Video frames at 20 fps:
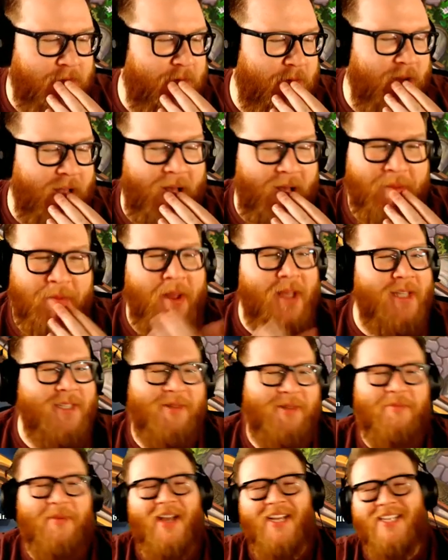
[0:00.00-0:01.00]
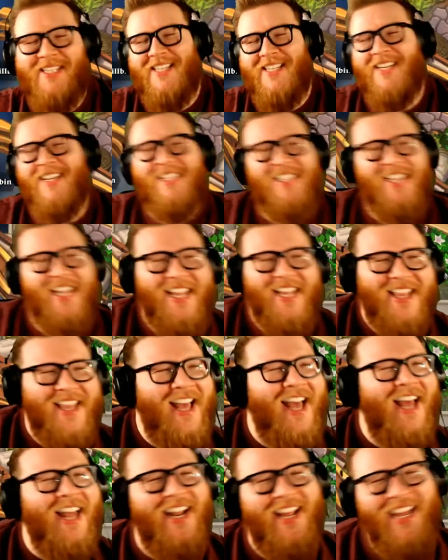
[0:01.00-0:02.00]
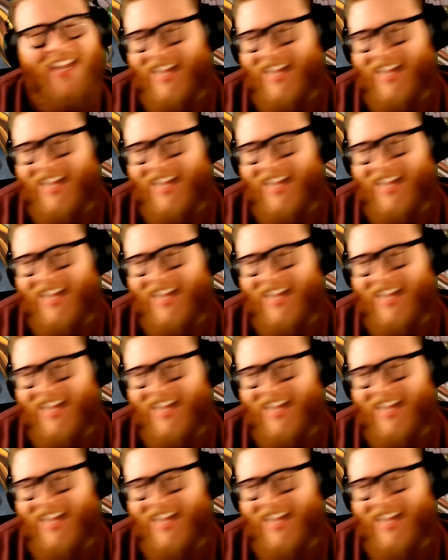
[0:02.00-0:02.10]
Not puzzle boxing, I'll tell you that.